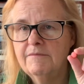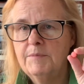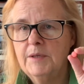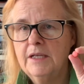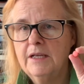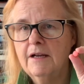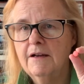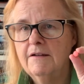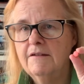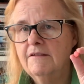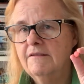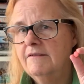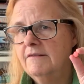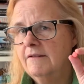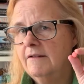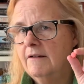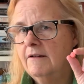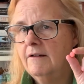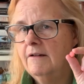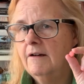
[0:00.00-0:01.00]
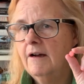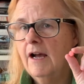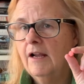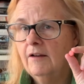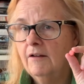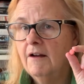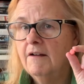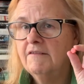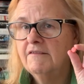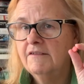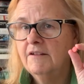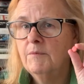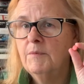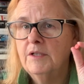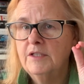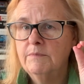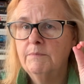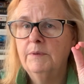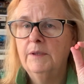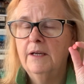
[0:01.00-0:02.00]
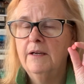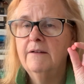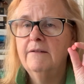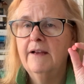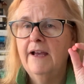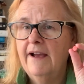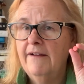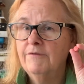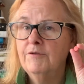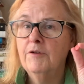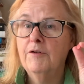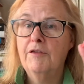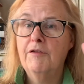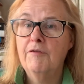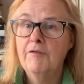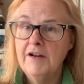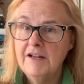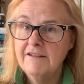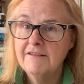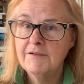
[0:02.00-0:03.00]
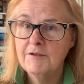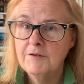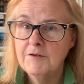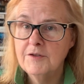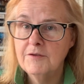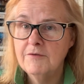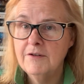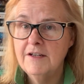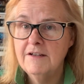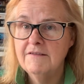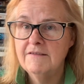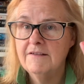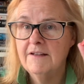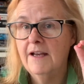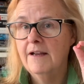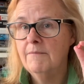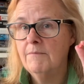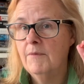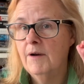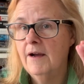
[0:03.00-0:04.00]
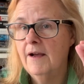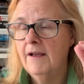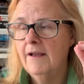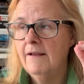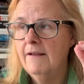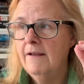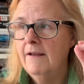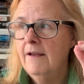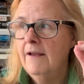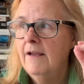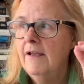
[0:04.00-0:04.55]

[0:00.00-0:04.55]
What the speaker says: because I lost so much blood after 3 surgeries that my